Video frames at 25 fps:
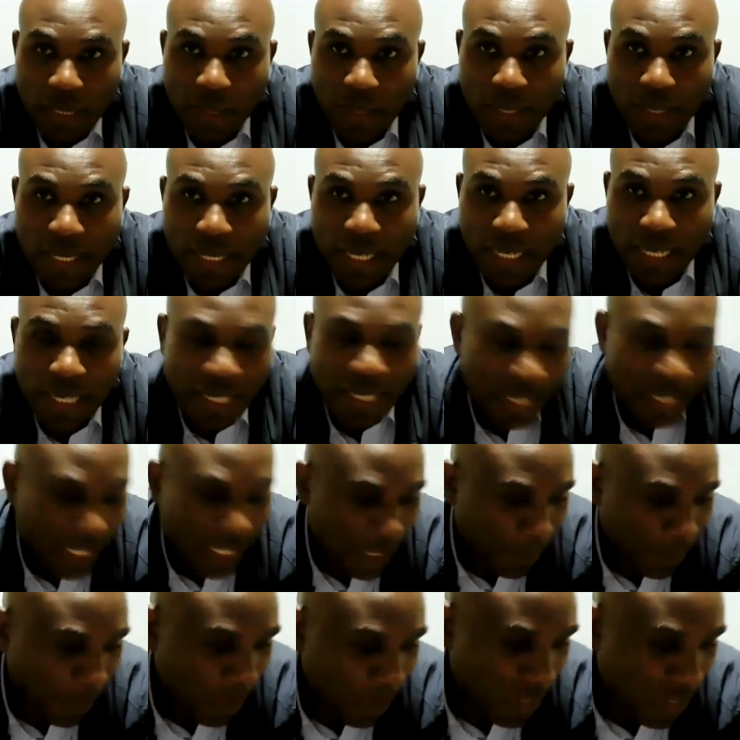Okay,
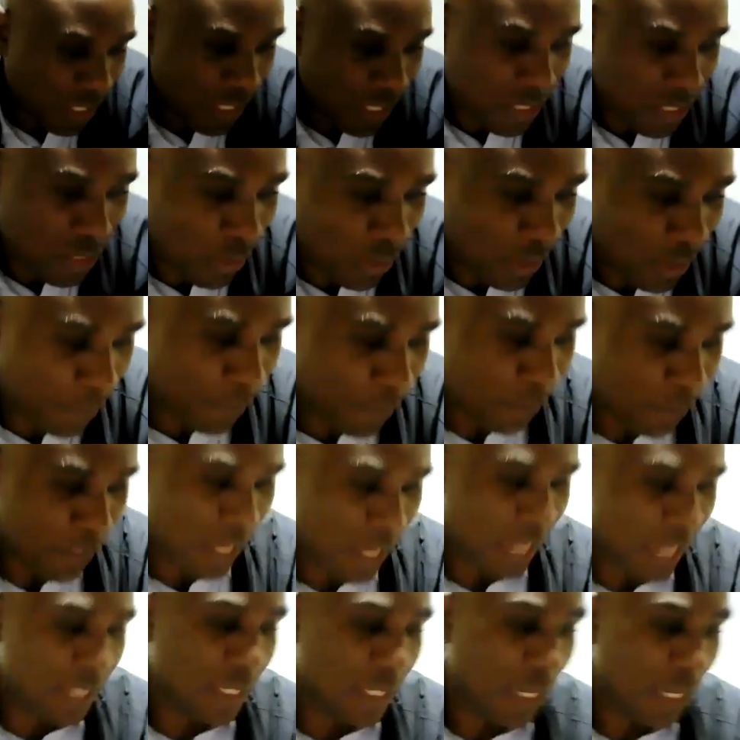let's proceed. Sorry for
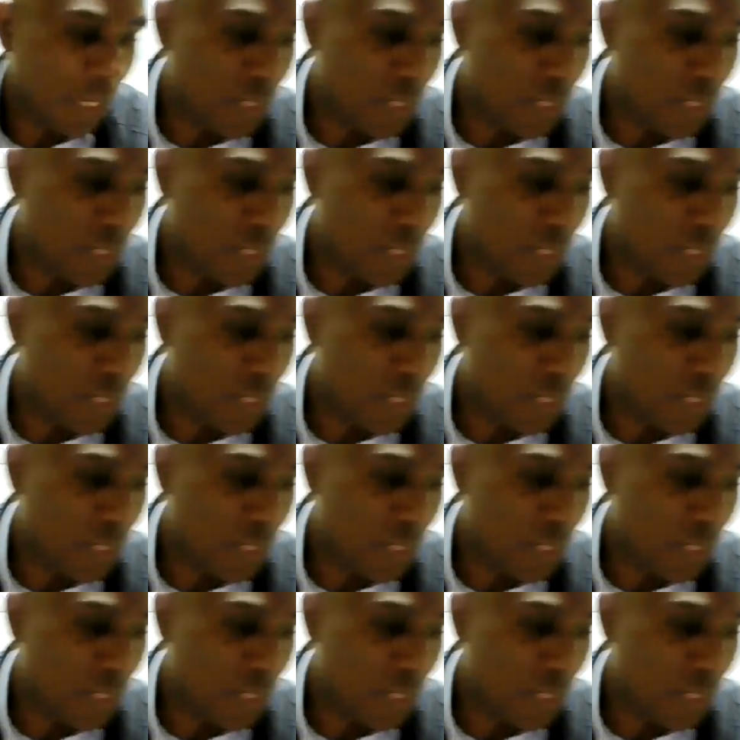that.